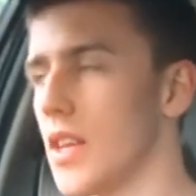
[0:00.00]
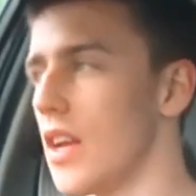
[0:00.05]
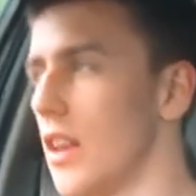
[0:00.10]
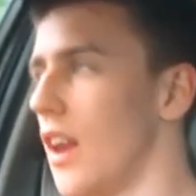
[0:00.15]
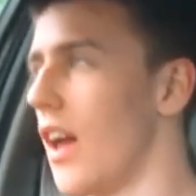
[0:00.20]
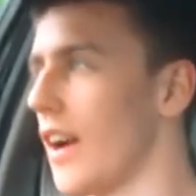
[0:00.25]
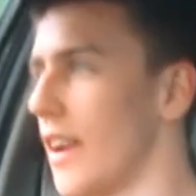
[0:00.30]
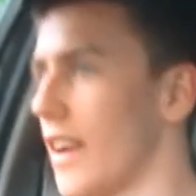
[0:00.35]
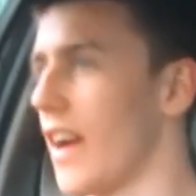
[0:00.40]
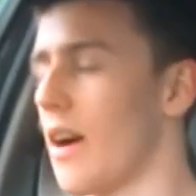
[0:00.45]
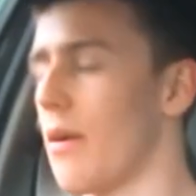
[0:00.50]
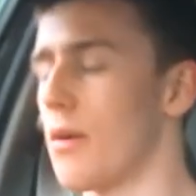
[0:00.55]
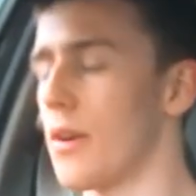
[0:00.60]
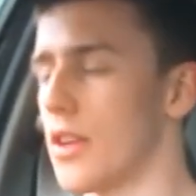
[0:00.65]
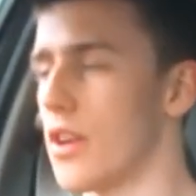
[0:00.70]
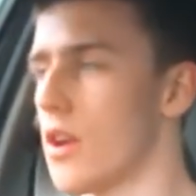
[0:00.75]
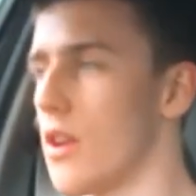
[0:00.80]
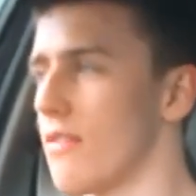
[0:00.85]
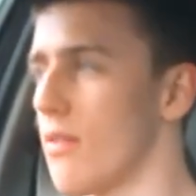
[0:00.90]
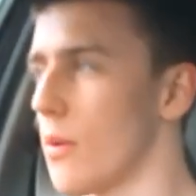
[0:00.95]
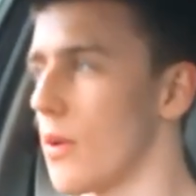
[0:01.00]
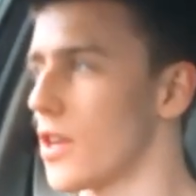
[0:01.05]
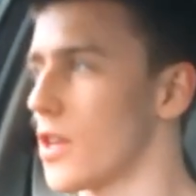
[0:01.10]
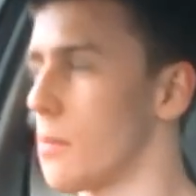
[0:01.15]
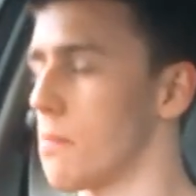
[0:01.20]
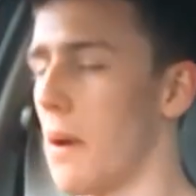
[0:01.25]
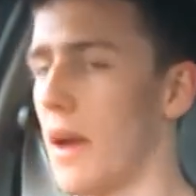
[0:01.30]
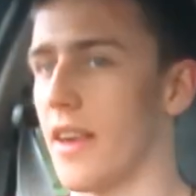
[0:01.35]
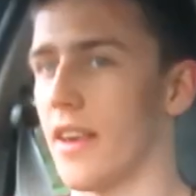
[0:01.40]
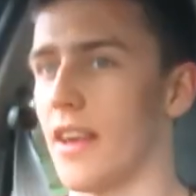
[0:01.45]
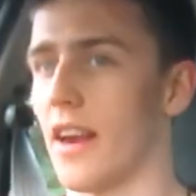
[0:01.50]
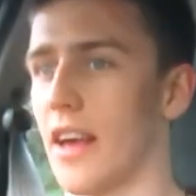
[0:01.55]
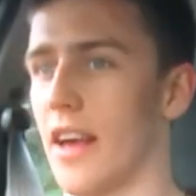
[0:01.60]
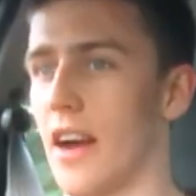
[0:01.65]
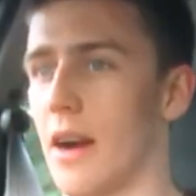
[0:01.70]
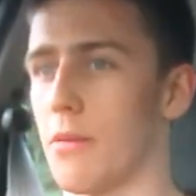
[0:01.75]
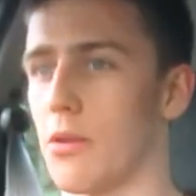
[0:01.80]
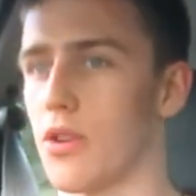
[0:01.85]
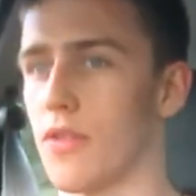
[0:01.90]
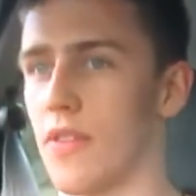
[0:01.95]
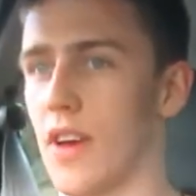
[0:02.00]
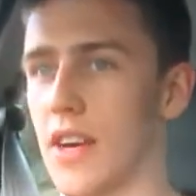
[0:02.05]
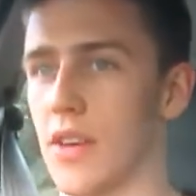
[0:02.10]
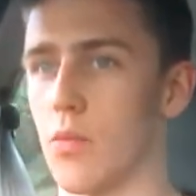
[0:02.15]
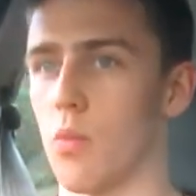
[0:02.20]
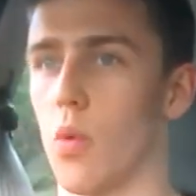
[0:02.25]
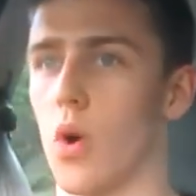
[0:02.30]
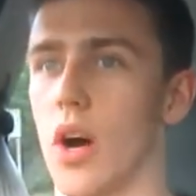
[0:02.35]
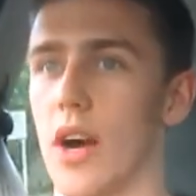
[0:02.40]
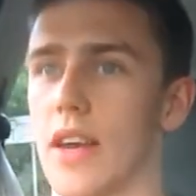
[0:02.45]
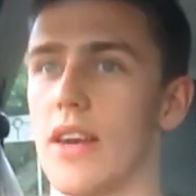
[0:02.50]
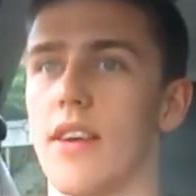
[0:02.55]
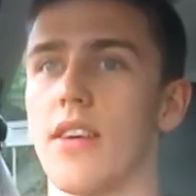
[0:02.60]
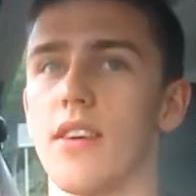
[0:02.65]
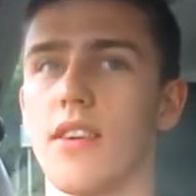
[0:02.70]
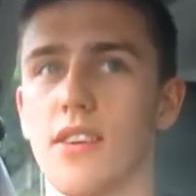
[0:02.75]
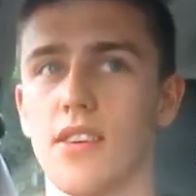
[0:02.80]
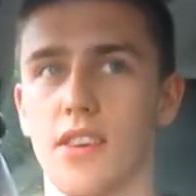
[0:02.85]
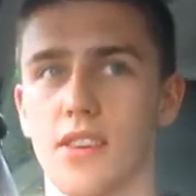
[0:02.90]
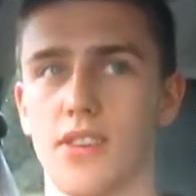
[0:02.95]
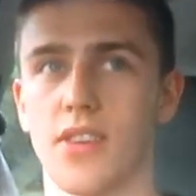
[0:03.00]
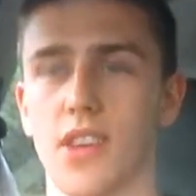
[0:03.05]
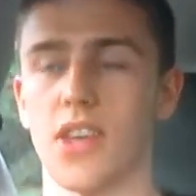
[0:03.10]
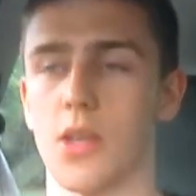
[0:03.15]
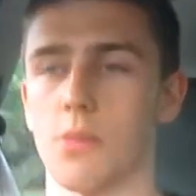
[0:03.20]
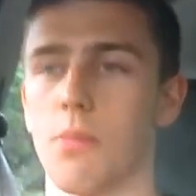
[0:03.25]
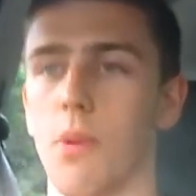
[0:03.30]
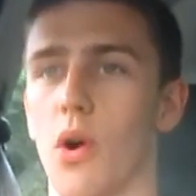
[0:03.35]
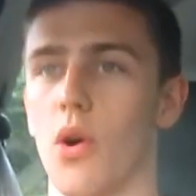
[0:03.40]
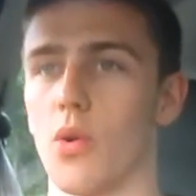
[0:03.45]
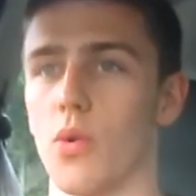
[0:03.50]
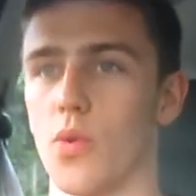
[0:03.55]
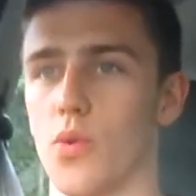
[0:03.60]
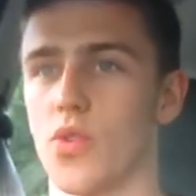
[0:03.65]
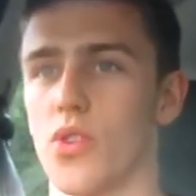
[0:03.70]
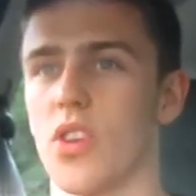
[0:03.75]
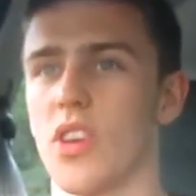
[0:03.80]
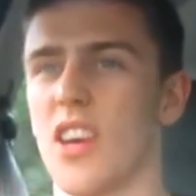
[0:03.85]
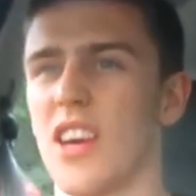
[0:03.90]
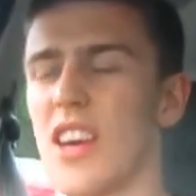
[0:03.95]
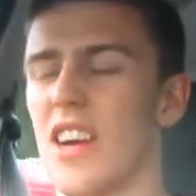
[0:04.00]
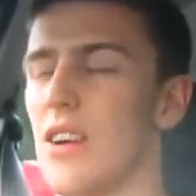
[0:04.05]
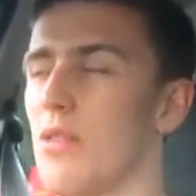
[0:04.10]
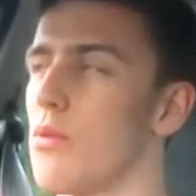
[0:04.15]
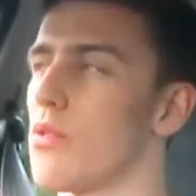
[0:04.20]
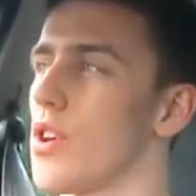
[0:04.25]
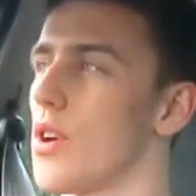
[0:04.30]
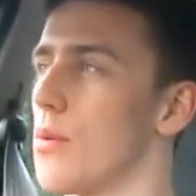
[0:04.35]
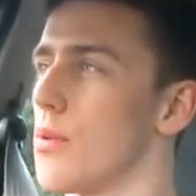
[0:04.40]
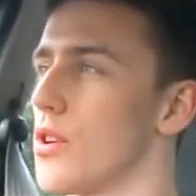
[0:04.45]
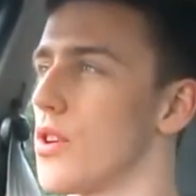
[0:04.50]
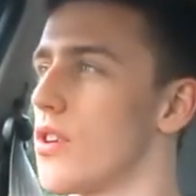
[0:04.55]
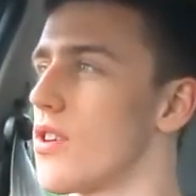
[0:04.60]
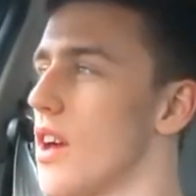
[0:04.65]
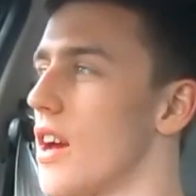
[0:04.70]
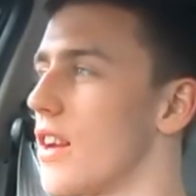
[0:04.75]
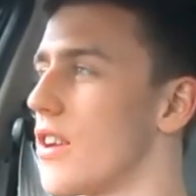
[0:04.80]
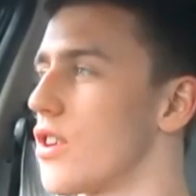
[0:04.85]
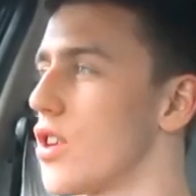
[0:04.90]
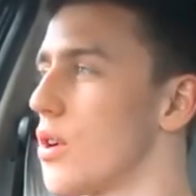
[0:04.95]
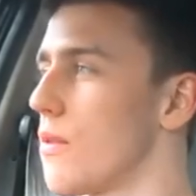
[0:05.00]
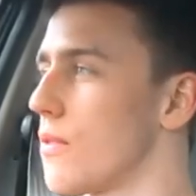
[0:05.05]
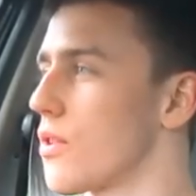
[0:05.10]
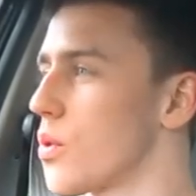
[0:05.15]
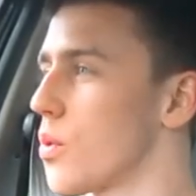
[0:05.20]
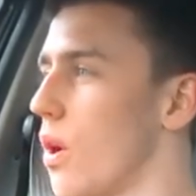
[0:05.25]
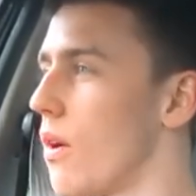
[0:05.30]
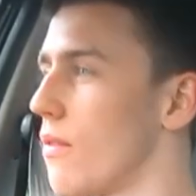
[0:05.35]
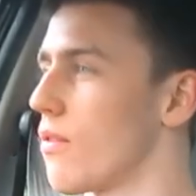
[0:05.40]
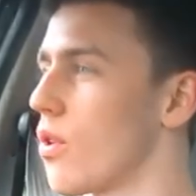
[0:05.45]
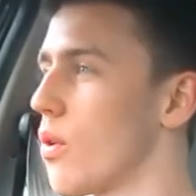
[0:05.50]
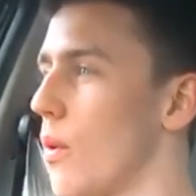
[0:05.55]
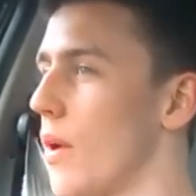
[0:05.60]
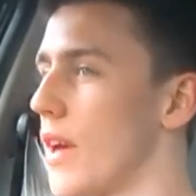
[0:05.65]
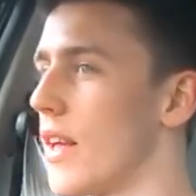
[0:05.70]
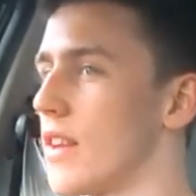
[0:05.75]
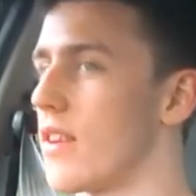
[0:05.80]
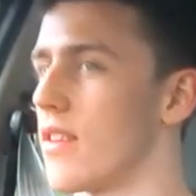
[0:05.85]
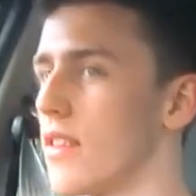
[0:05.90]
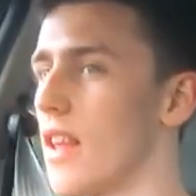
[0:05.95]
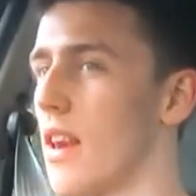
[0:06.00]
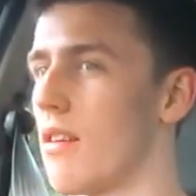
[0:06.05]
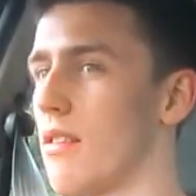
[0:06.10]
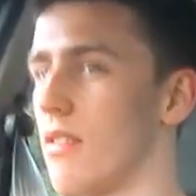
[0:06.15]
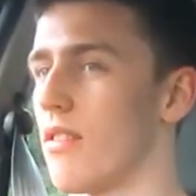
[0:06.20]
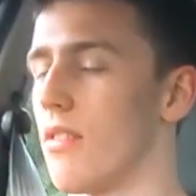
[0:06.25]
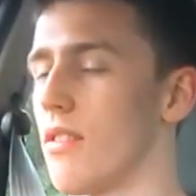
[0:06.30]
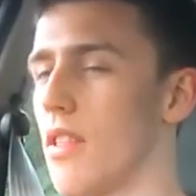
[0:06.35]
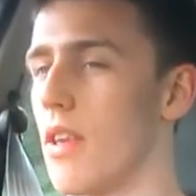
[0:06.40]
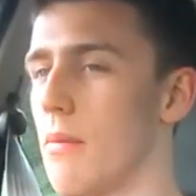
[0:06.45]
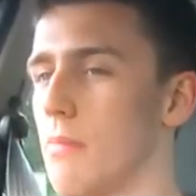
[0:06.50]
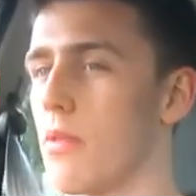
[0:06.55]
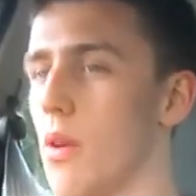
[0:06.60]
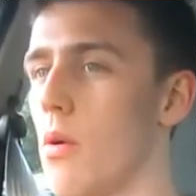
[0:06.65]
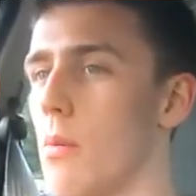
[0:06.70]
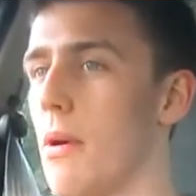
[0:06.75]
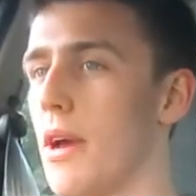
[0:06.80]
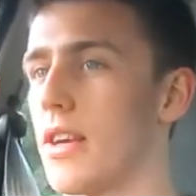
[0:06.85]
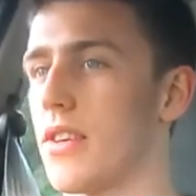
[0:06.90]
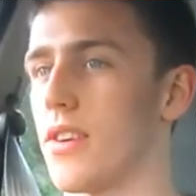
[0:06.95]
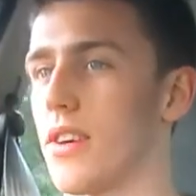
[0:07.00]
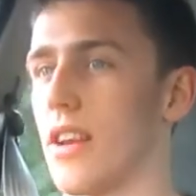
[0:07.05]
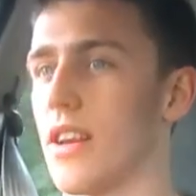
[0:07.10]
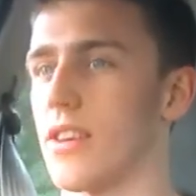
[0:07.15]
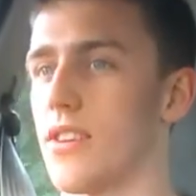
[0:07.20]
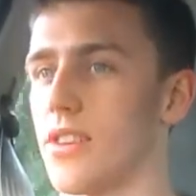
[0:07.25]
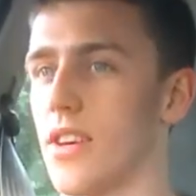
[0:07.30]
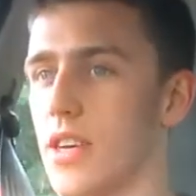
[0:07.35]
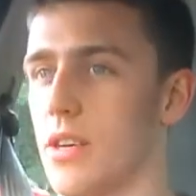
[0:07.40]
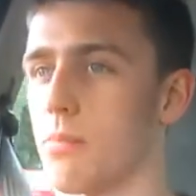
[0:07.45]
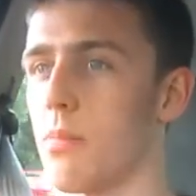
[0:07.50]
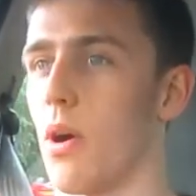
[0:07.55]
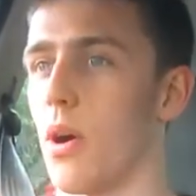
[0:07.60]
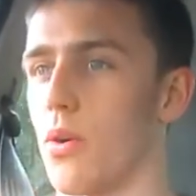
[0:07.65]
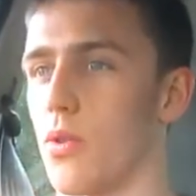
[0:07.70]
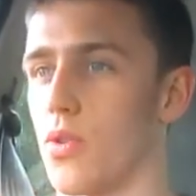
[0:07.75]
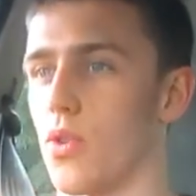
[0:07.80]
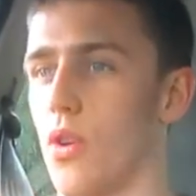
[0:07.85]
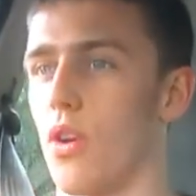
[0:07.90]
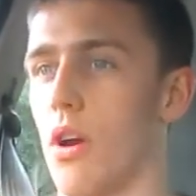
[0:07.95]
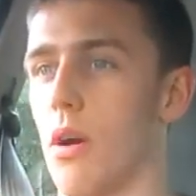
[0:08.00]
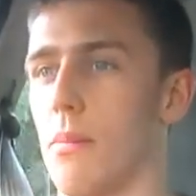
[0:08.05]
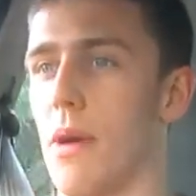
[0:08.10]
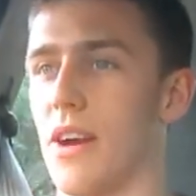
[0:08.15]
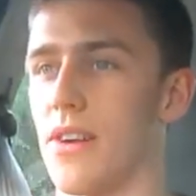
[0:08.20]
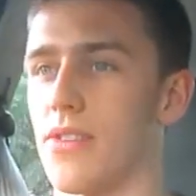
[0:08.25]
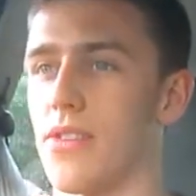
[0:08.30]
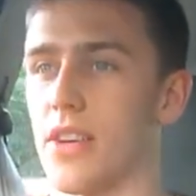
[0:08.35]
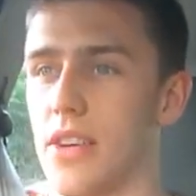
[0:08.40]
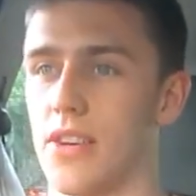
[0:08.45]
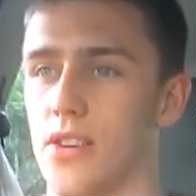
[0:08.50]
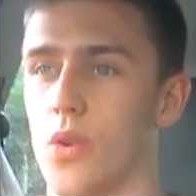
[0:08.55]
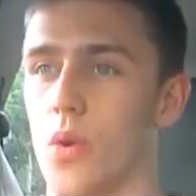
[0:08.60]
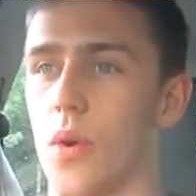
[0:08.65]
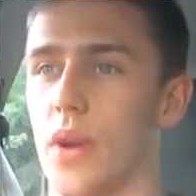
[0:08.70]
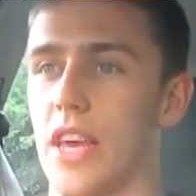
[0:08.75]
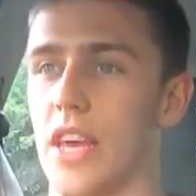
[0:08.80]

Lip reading: like, I don't even want to speculate how much of that is wine. Just six bottles. It was two for £12, and then they were basically six bottles, all at about £6 each,